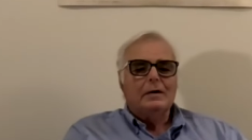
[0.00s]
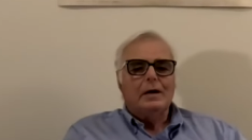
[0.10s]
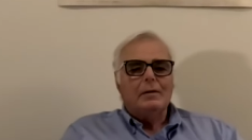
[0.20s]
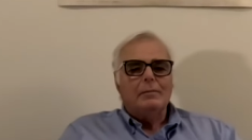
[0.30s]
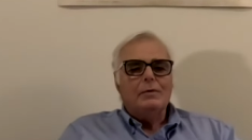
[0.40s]

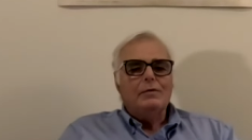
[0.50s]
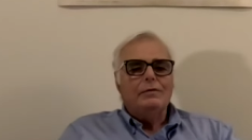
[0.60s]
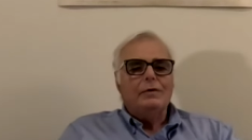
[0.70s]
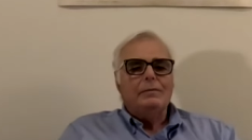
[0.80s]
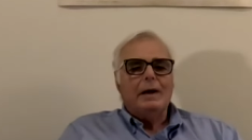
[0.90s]
and
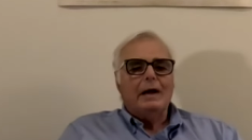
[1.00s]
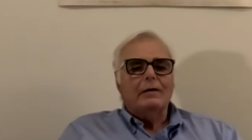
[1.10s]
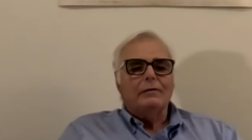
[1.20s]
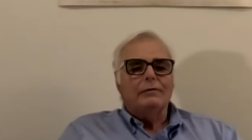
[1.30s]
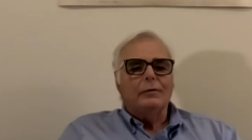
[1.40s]
moved it back
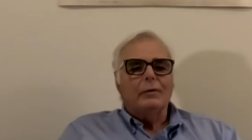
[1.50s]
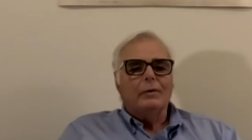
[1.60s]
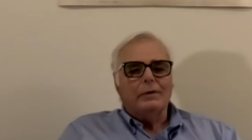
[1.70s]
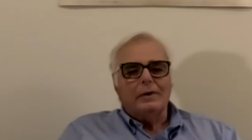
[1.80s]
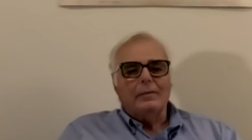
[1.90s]
and
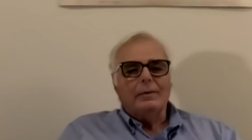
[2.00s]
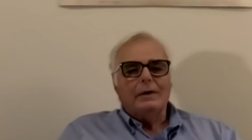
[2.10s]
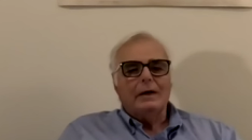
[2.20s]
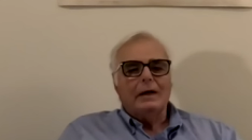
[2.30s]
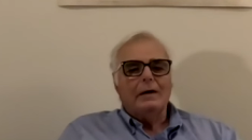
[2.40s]
forth and up
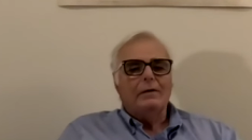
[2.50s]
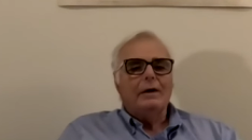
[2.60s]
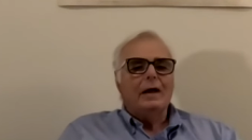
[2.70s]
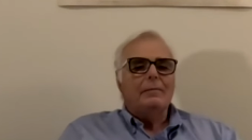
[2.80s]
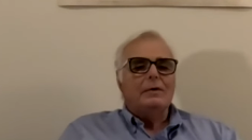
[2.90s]
and down
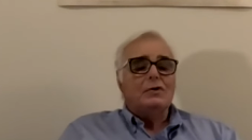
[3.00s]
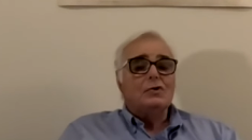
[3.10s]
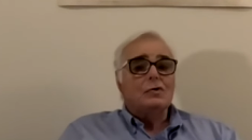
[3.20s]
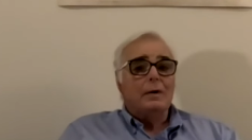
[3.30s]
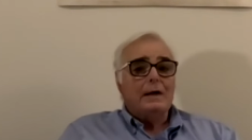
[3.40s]
had me
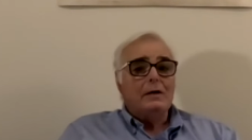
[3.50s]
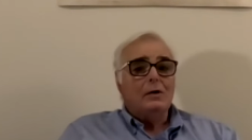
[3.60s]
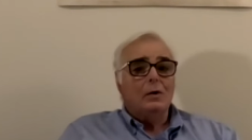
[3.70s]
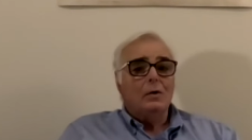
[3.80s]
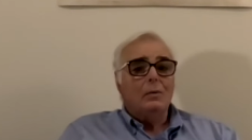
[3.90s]
straighten it
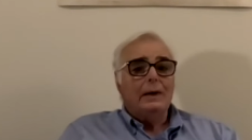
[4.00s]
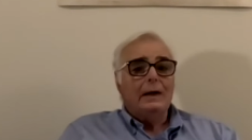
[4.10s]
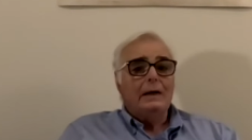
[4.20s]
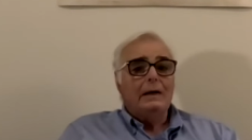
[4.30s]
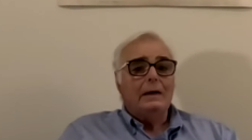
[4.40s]
all the
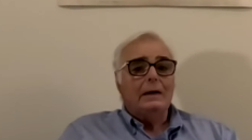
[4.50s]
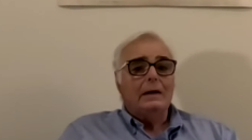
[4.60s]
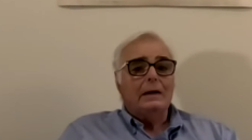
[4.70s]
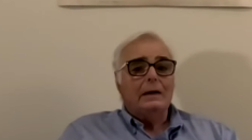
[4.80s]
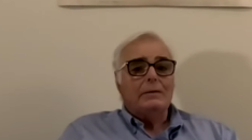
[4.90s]
way and
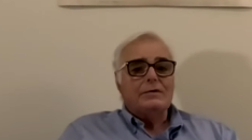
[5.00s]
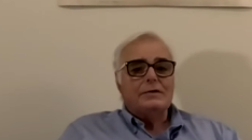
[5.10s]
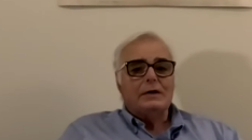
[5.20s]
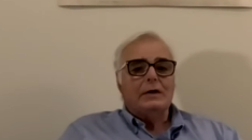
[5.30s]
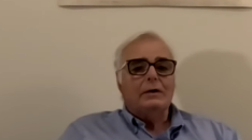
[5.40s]
I was
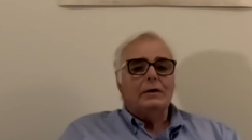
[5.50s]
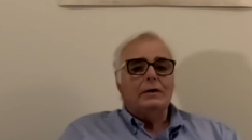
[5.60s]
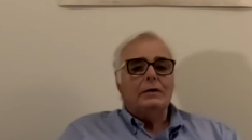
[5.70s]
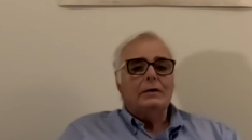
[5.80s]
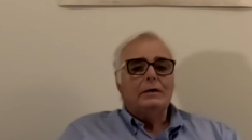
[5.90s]
sitting on
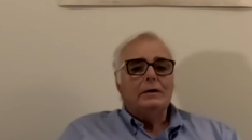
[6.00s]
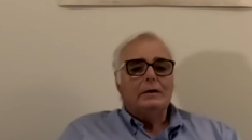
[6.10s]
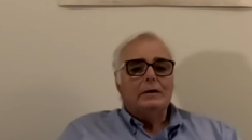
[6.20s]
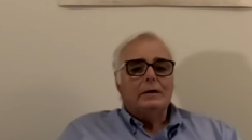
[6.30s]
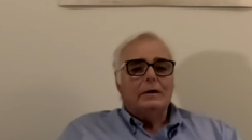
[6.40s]
a
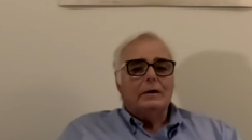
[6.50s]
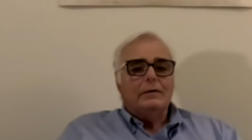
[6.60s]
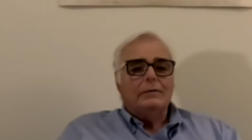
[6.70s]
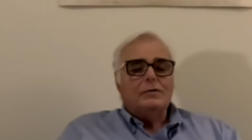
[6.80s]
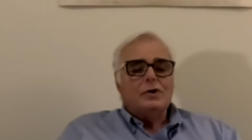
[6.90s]
a
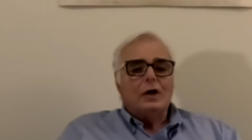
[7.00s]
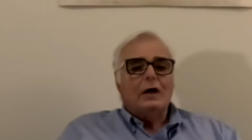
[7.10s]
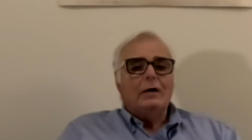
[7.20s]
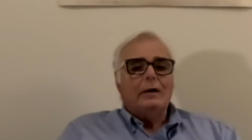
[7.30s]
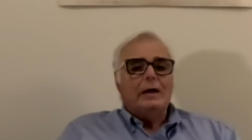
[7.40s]

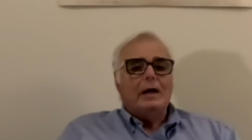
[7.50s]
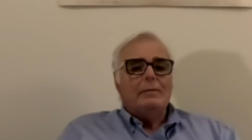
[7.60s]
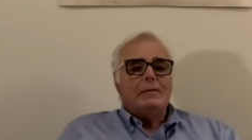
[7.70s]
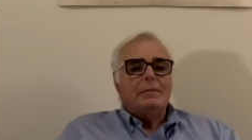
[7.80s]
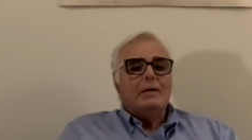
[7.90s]
chair and he had
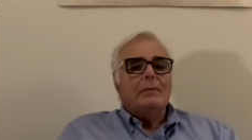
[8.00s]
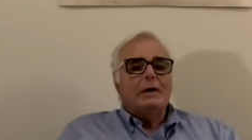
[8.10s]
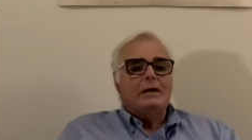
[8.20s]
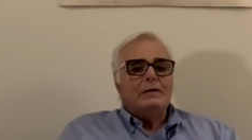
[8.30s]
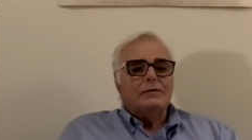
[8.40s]
me bend my
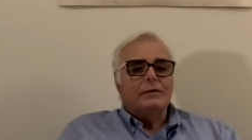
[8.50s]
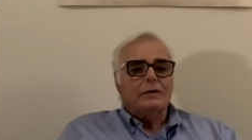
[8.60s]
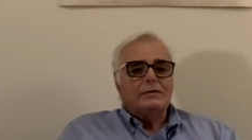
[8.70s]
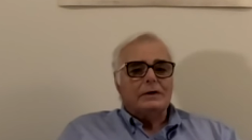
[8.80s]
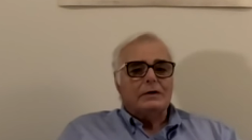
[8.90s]
knee as far
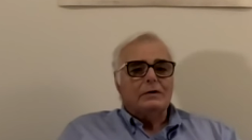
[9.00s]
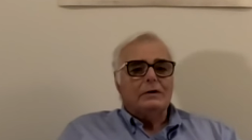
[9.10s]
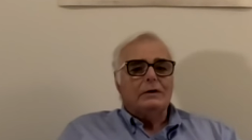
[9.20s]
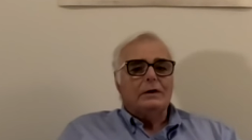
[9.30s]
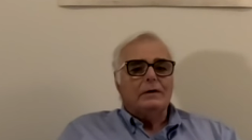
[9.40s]
as I
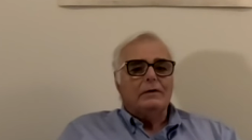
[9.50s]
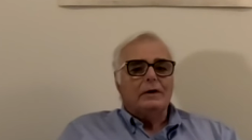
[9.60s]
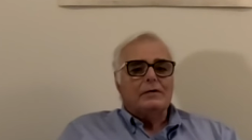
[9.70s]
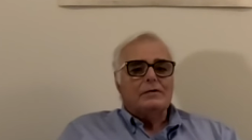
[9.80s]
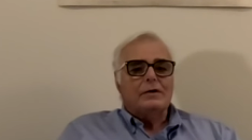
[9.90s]
could. And as
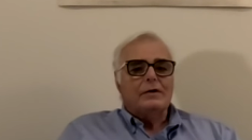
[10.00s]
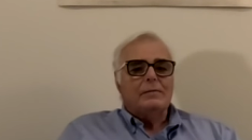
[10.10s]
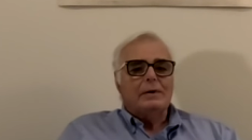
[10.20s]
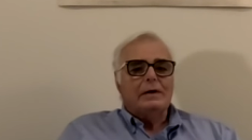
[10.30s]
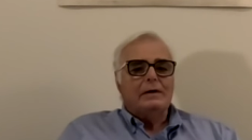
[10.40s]
I started to
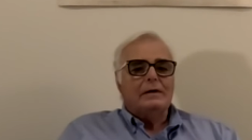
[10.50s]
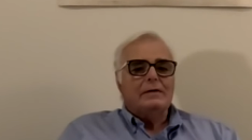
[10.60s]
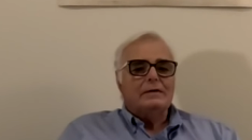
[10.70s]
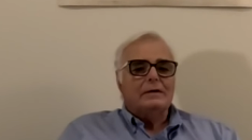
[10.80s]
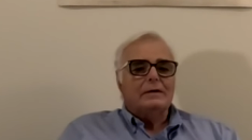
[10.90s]
bend it, he
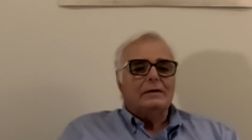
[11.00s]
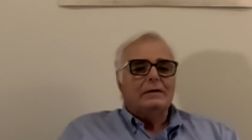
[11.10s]
said,